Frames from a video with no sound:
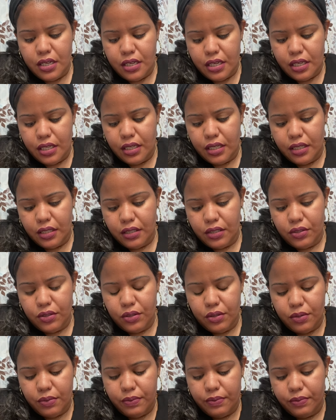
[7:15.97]
And
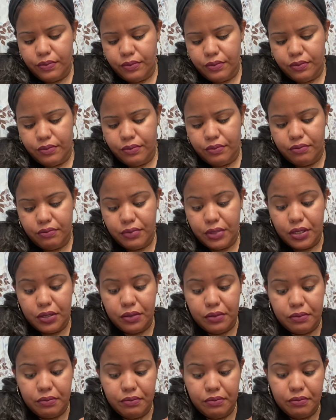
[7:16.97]
so
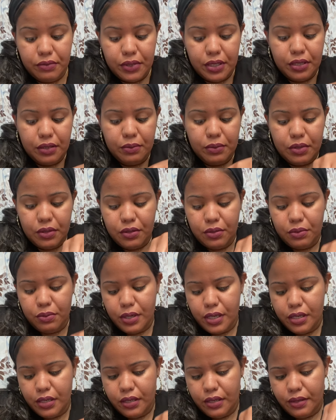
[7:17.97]
yeah, I'm just
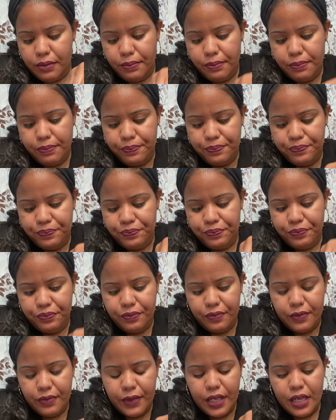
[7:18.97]
waiting.
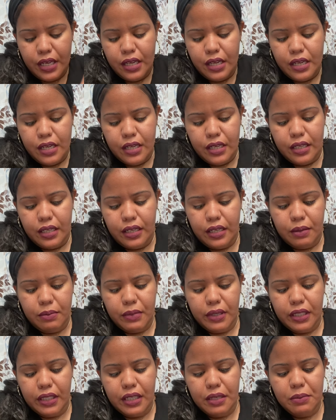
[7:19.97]
And I'm
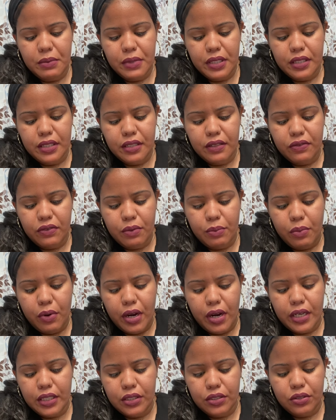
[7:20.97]
like, let me see if a
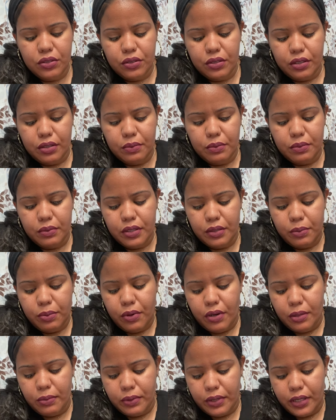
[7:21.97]
body scrub could
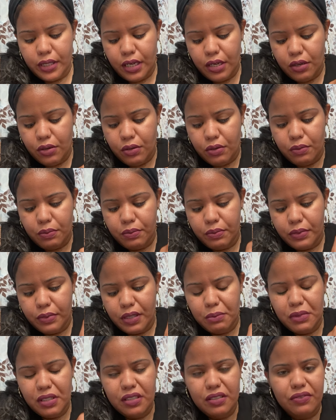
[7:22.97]
probably help. Let
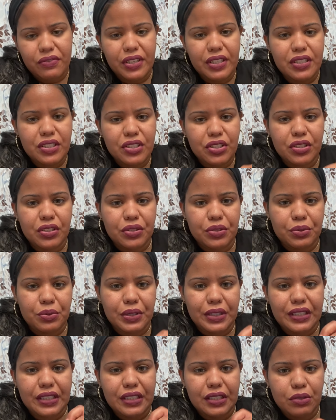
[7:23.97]
me see if I could just do a
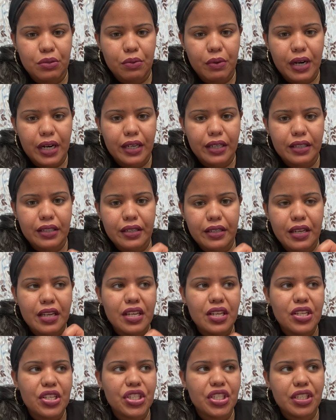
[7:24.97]
D.y.
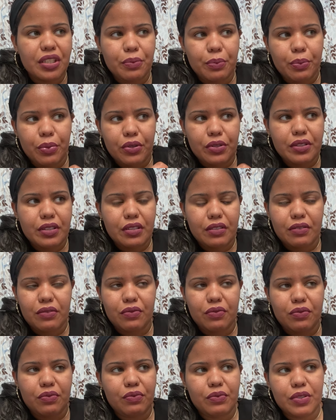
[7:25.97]
cheaper instead of,
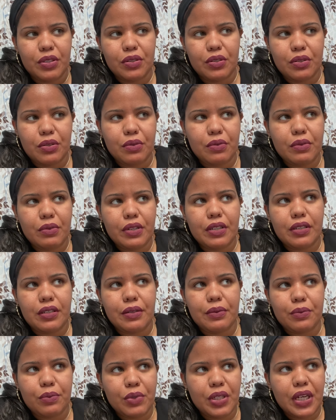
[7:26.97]
you know,
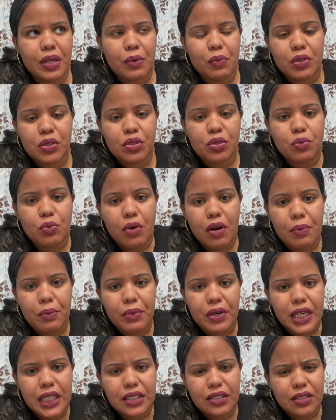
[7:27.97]
when I went to
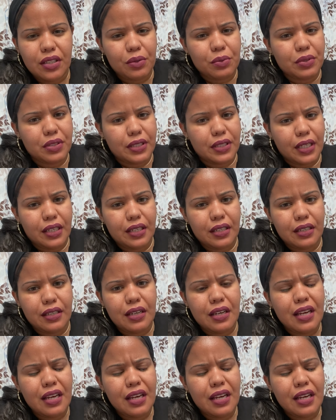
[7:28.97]
Walmart, I saw it was $8.